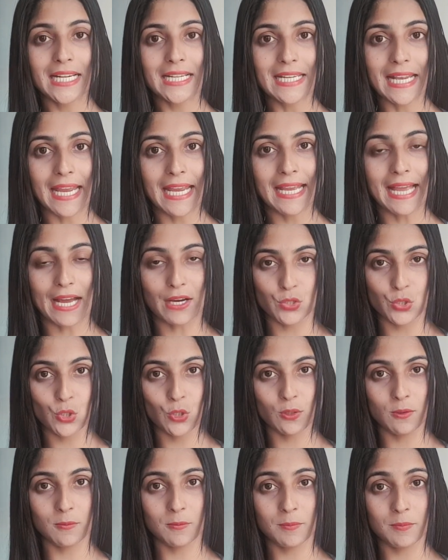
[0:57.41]
take
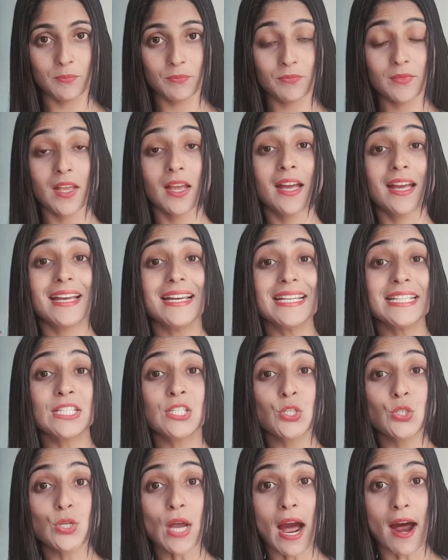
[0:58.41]
action.
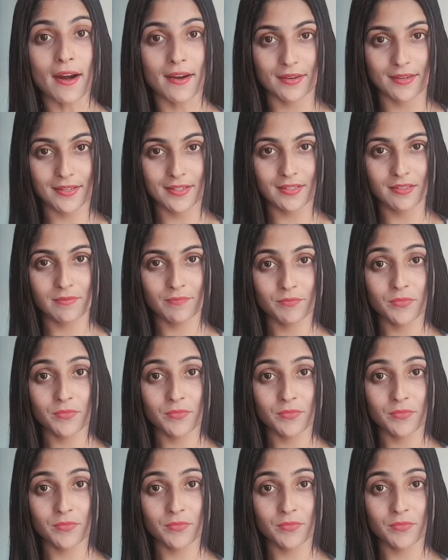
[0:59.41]
Start.